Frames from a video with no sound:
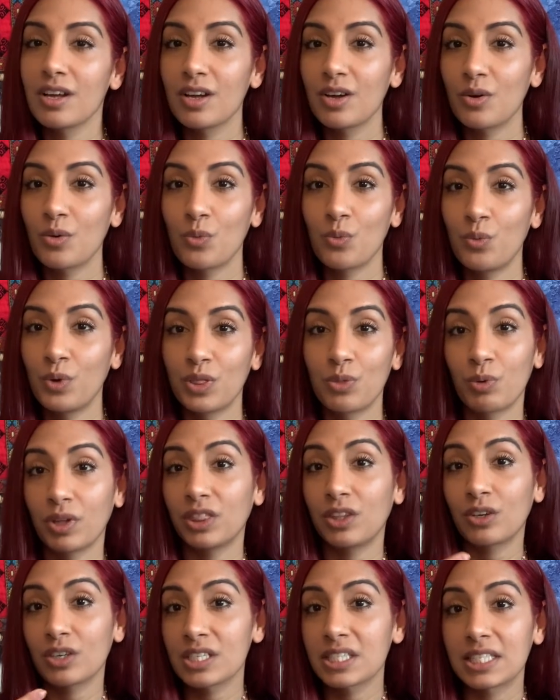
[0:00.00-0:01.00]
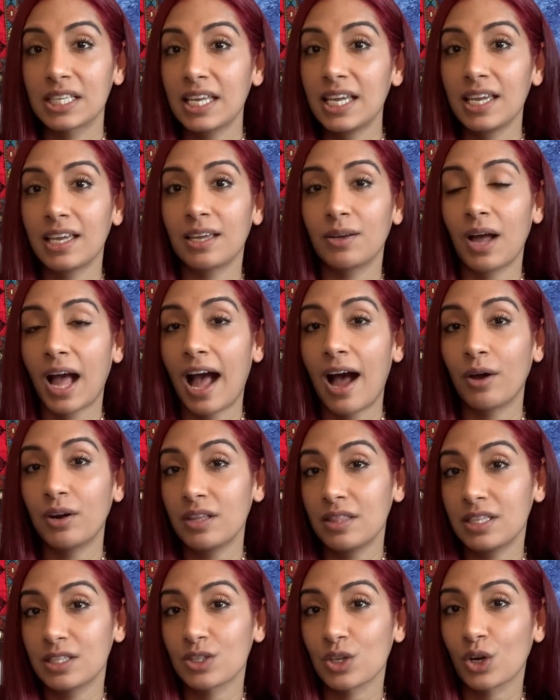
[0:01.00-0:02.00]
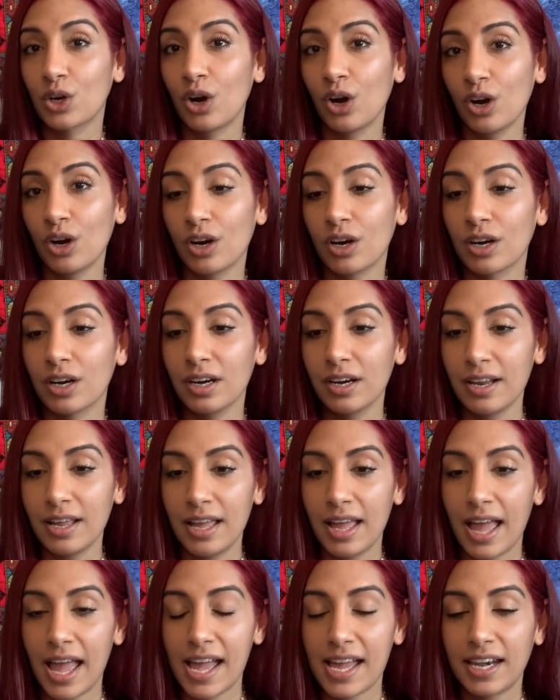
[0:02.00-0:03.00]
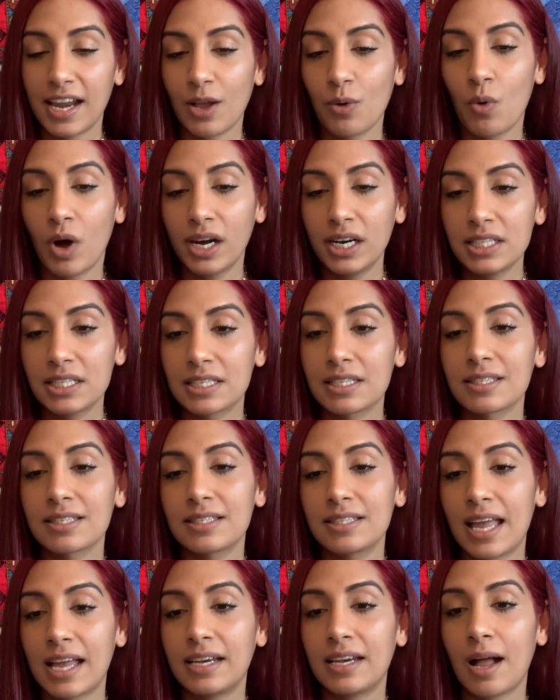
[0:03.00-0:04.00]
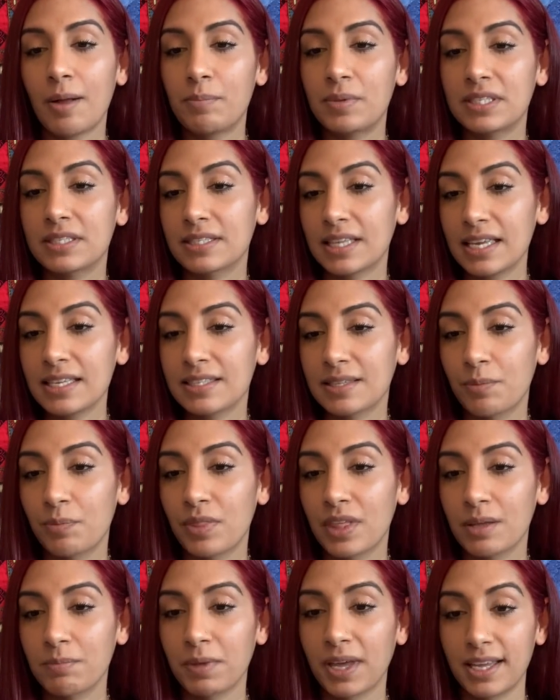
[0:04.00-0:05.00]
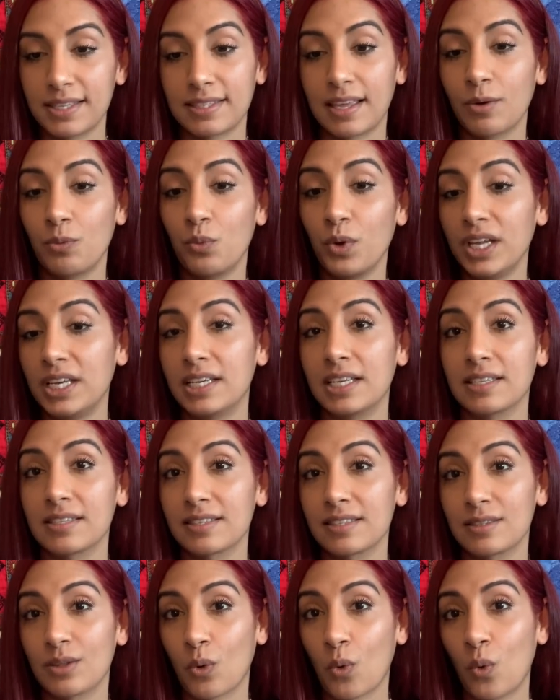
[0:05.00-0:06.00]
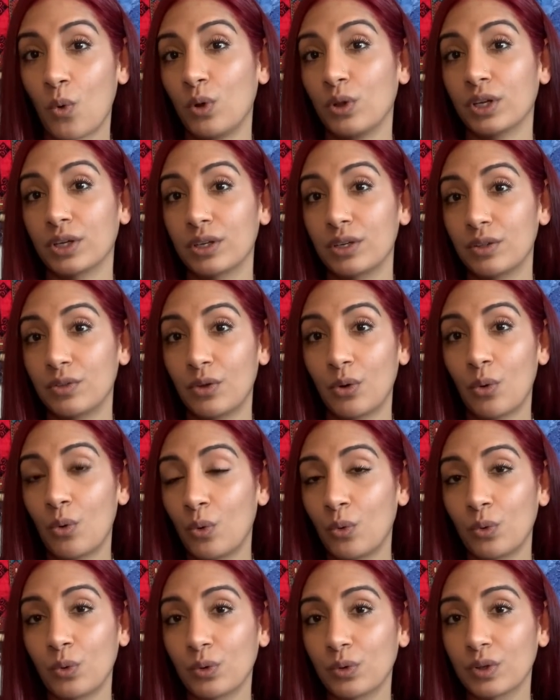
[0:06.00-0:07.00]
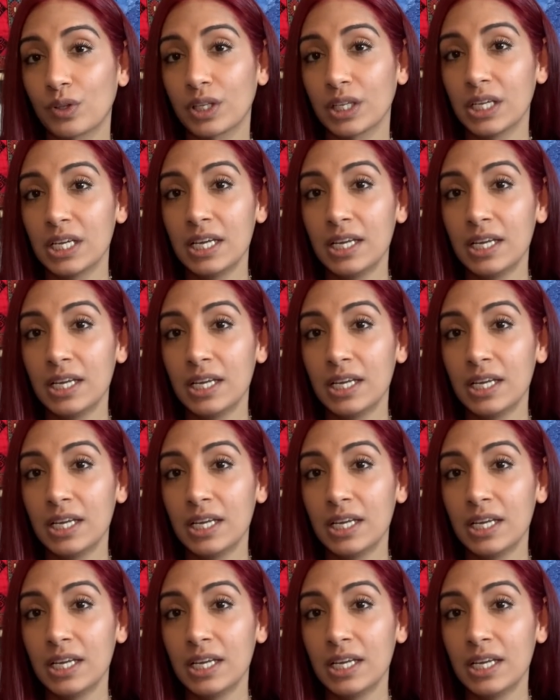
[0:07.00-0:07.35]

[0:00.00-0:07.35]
what they're seeing. How did this occur? And I wanted to stand up and say something because I witnessed the whole